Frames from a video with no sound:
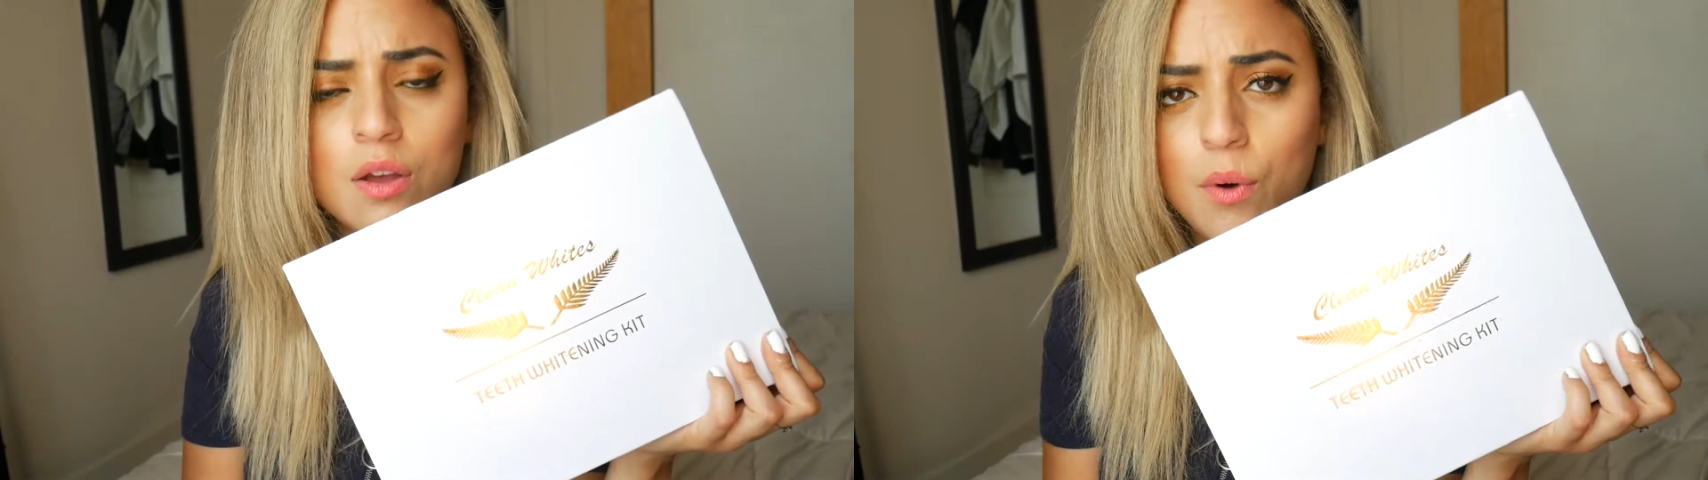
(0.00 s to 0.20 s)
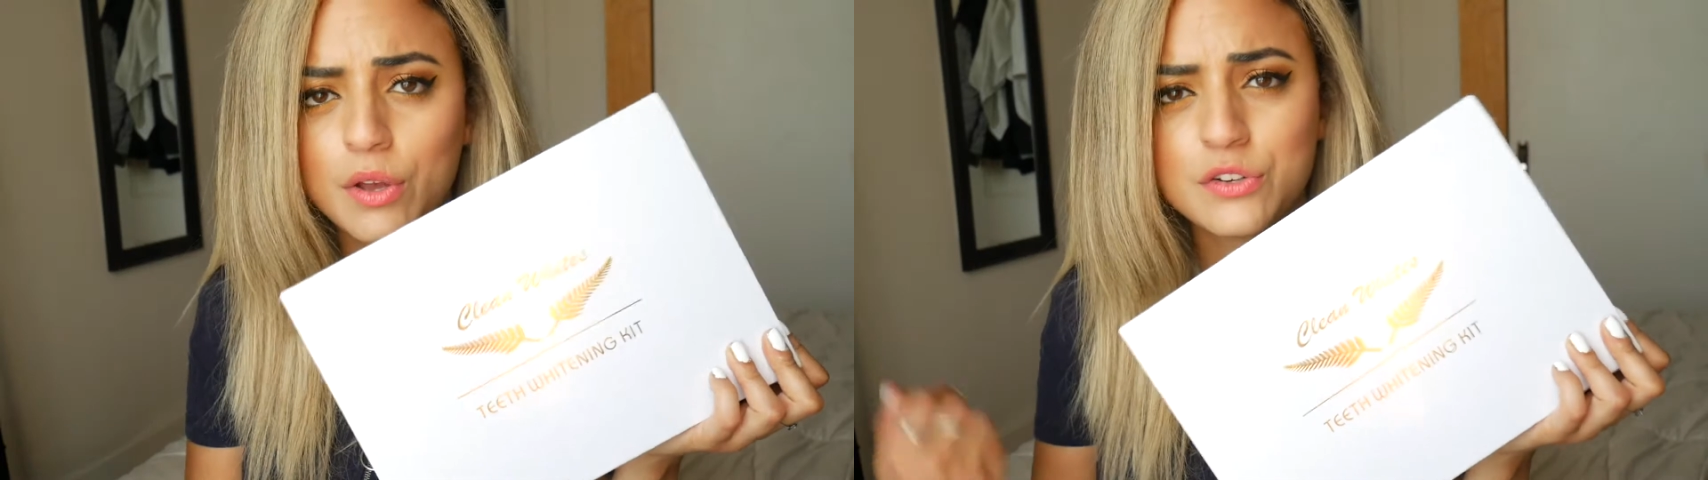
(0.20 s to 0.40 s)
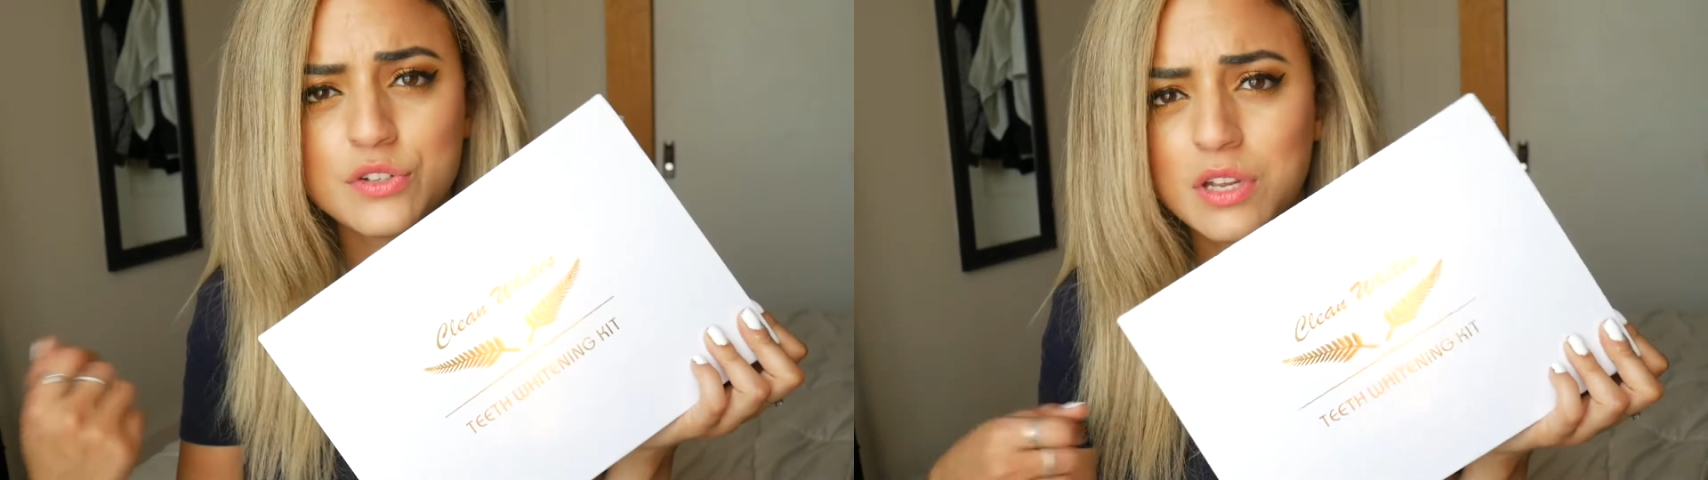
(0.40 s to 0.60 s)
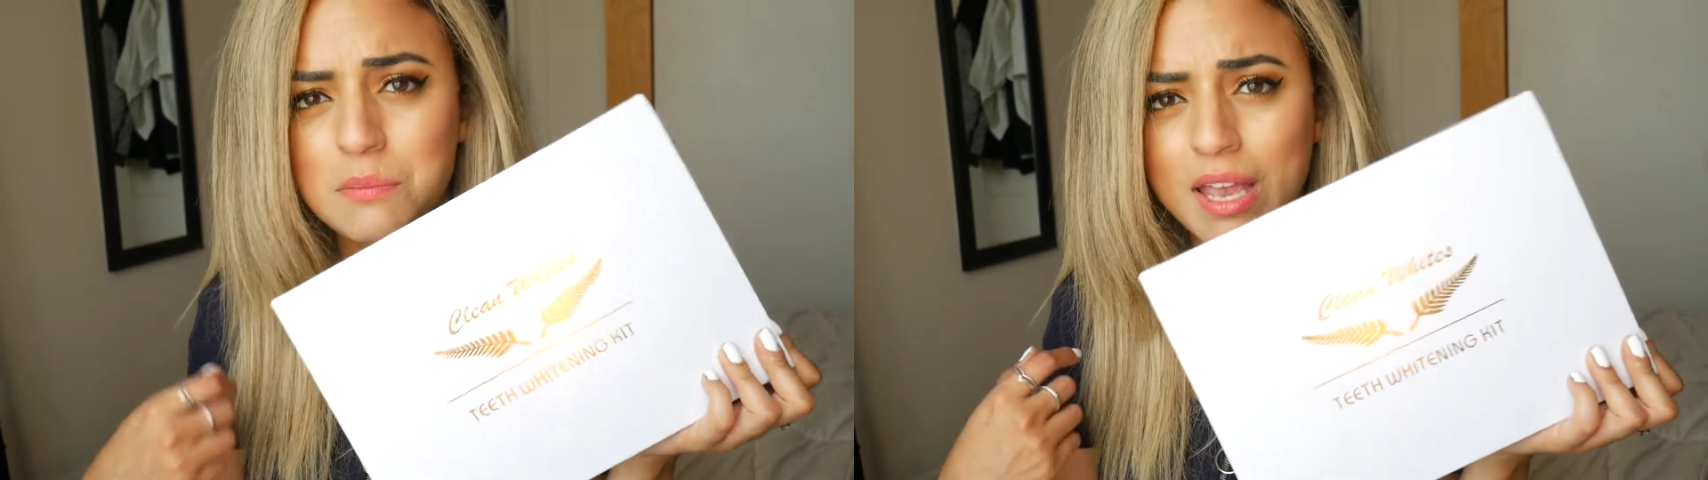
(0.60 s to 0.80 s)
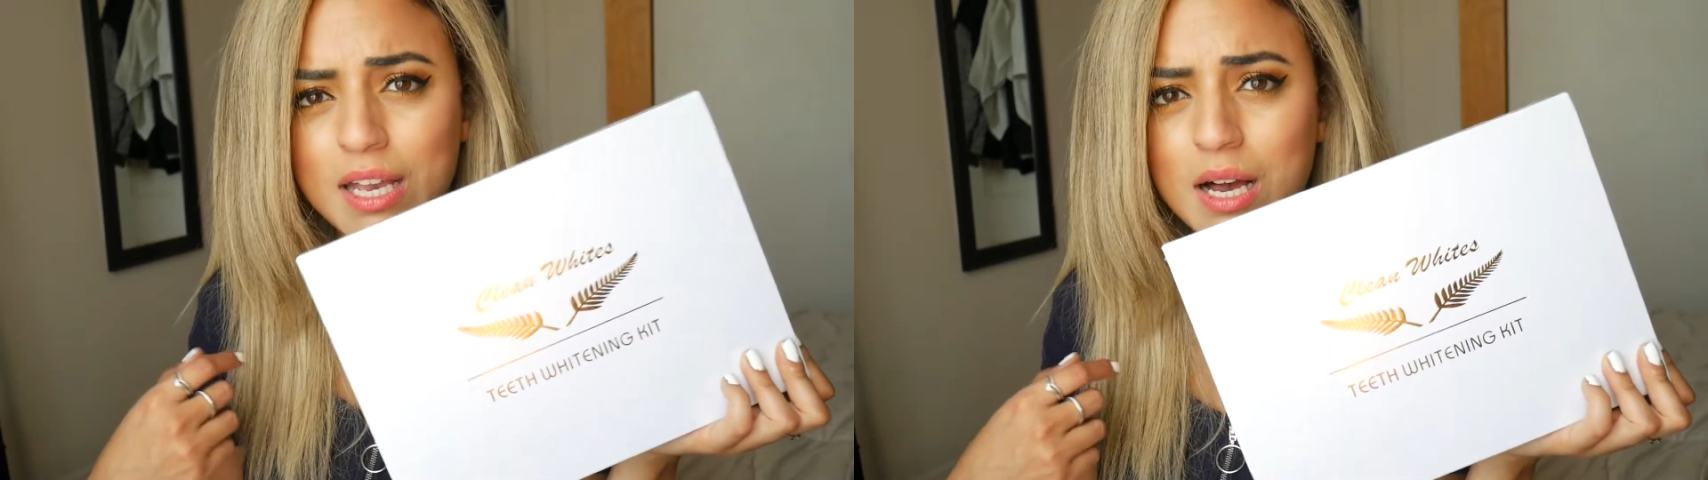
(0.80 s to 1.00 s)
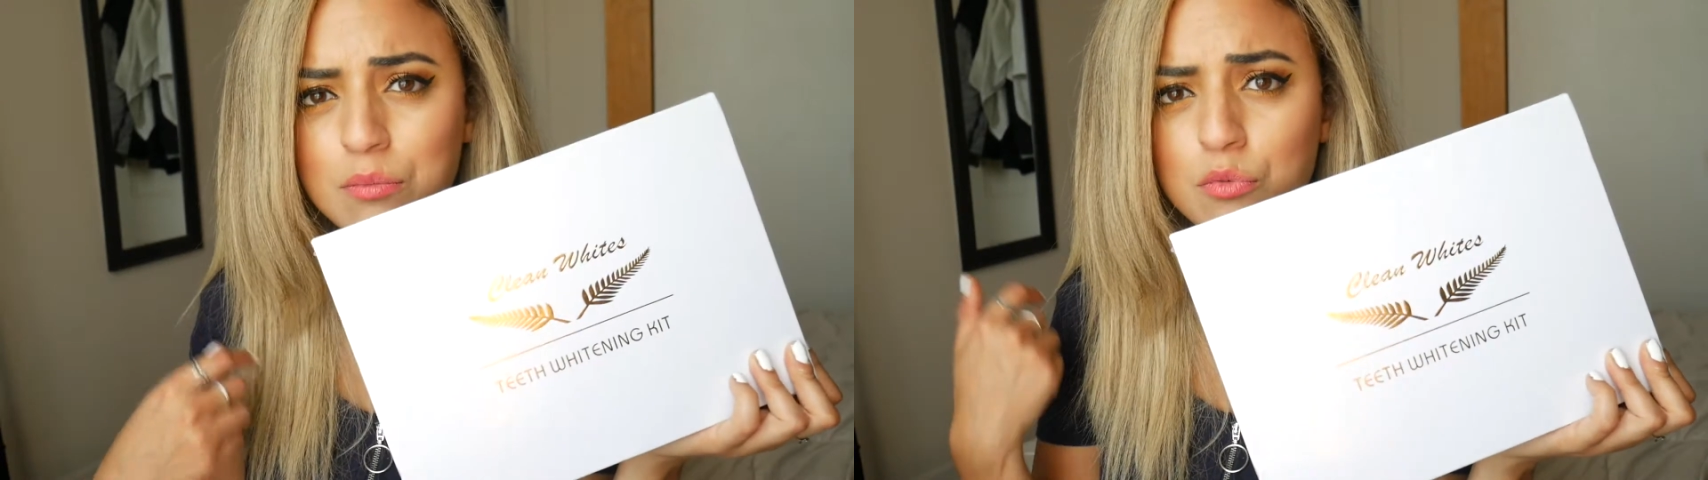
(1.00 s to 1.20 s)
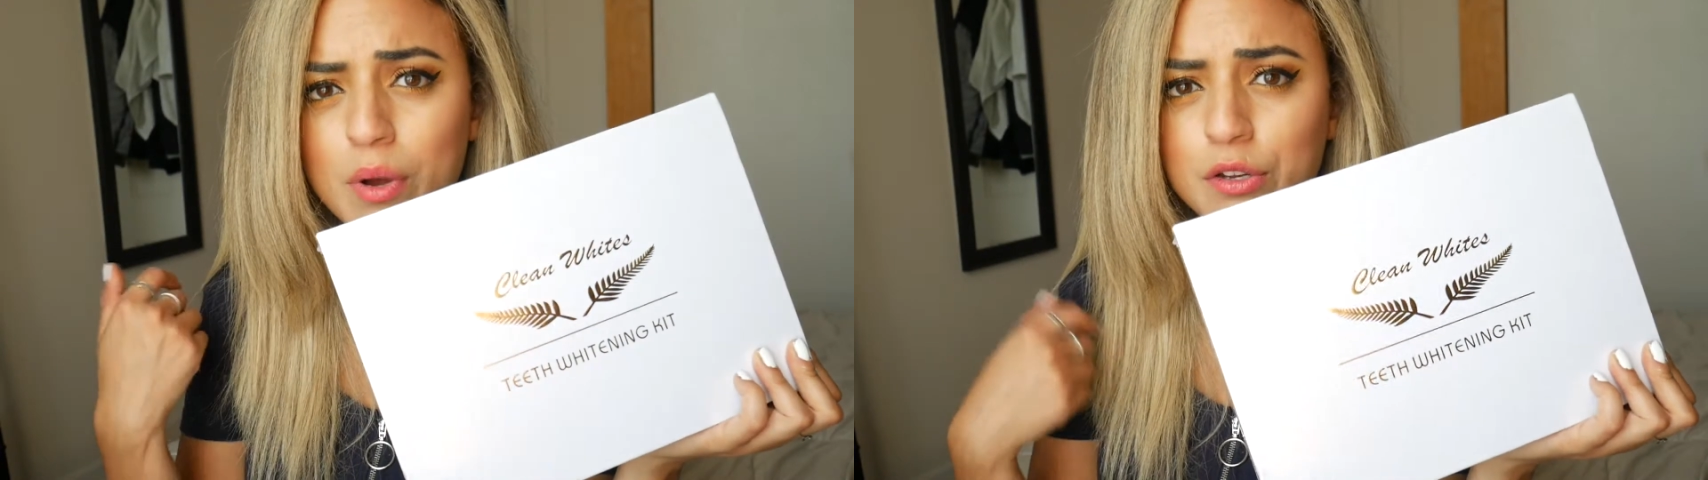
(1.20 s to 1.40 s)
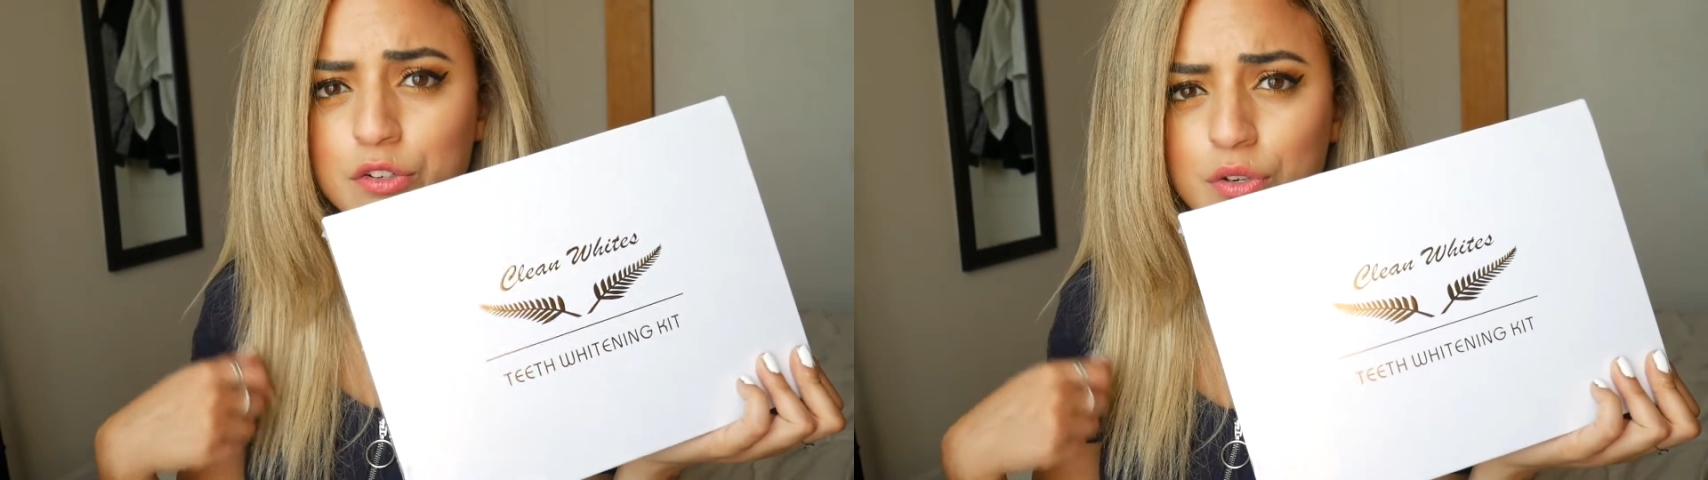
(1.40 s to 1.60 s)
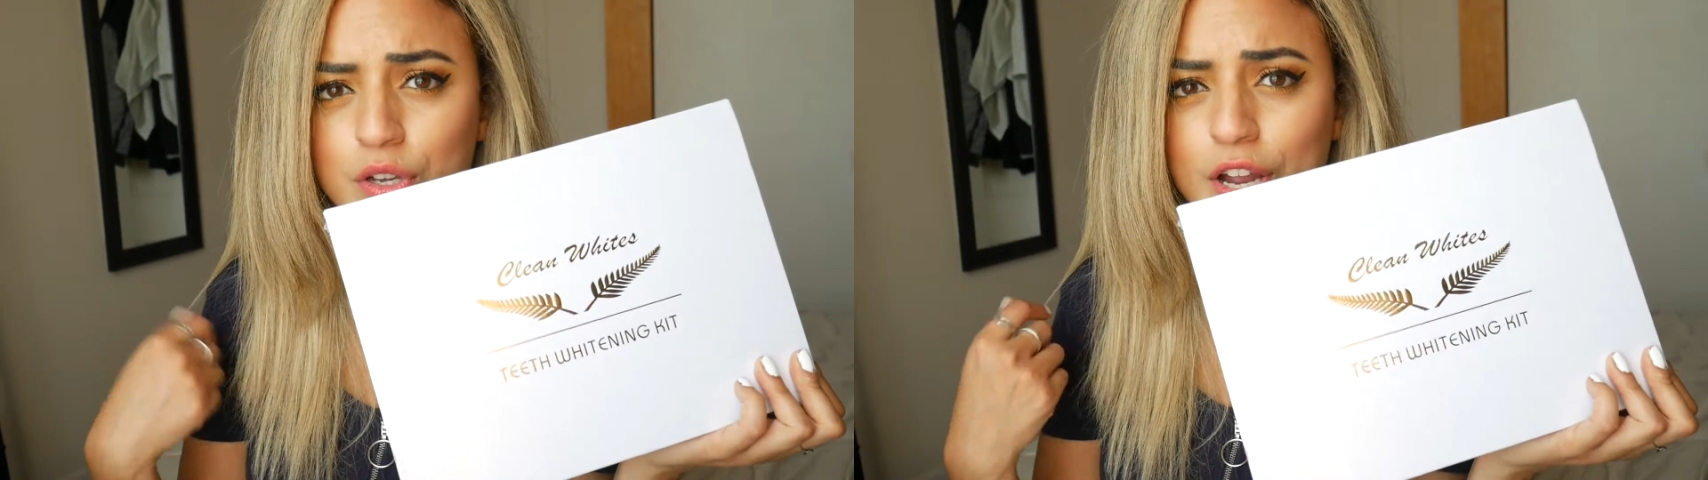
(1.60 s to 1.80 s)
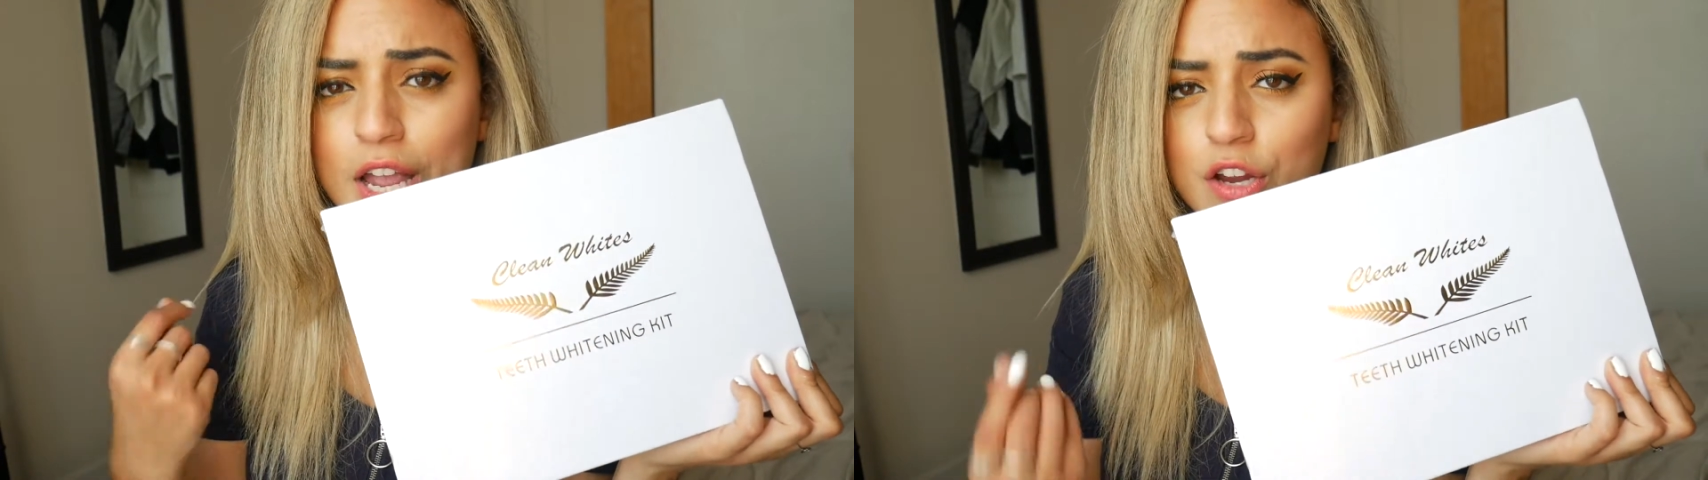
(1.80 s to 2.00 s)
while you're doing your makeup, or while you're doing
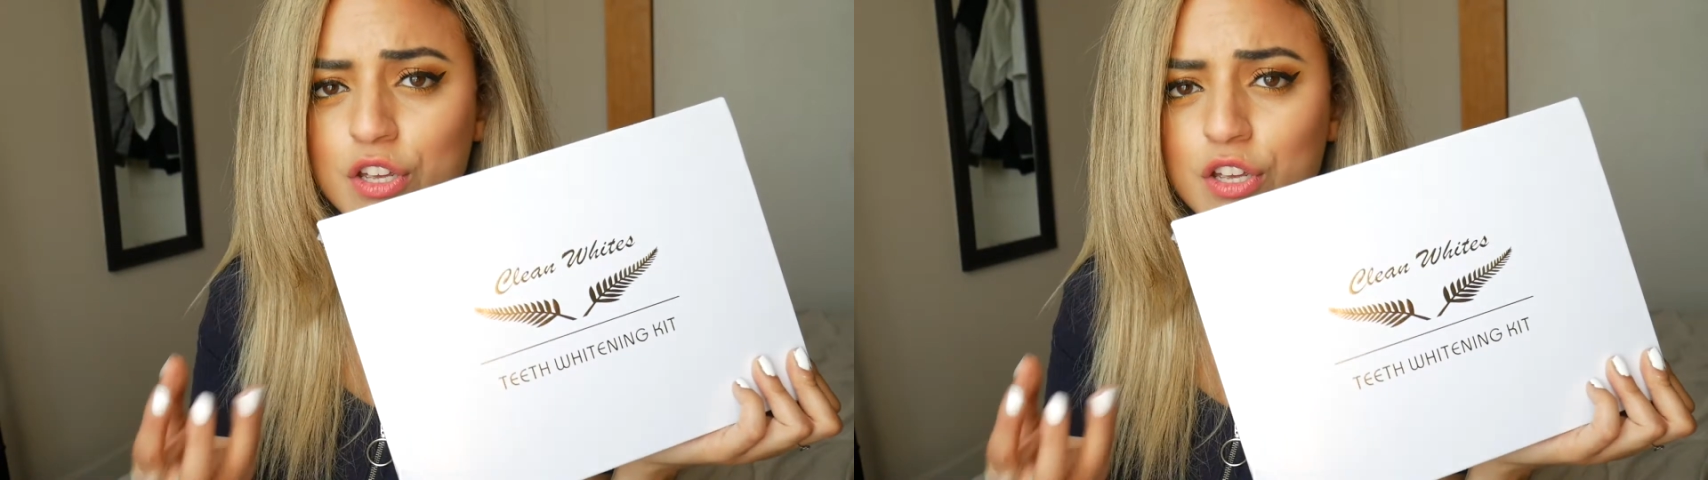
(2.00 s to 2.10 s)
your hair.